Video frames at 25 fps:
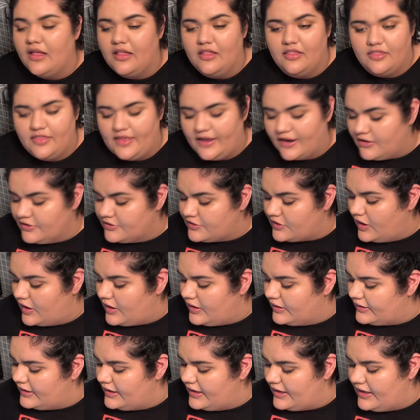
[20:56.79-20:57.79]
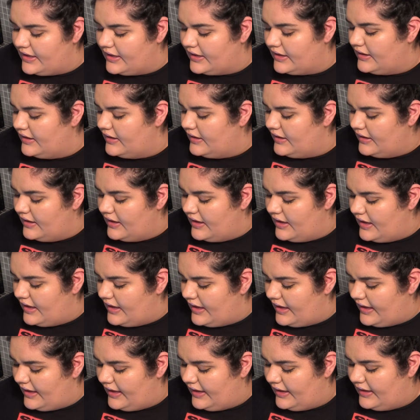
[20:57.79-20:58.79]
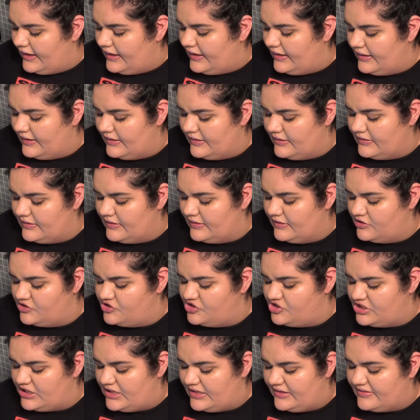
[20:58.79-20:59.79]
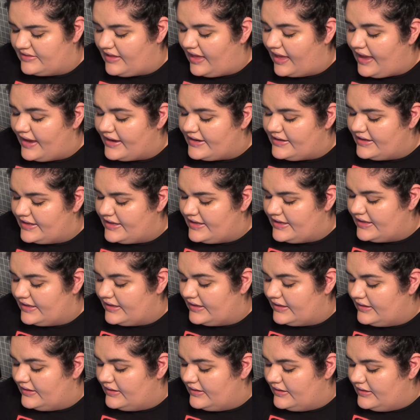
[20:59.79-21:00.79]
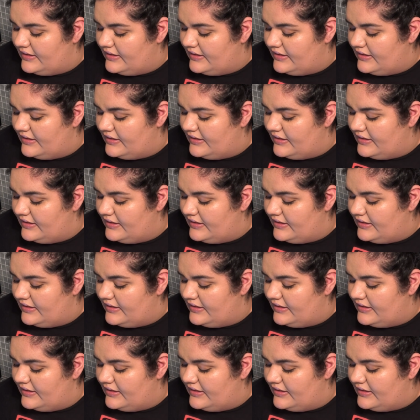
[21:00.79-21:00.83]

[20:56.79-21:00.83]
They're talking, and she's hiding.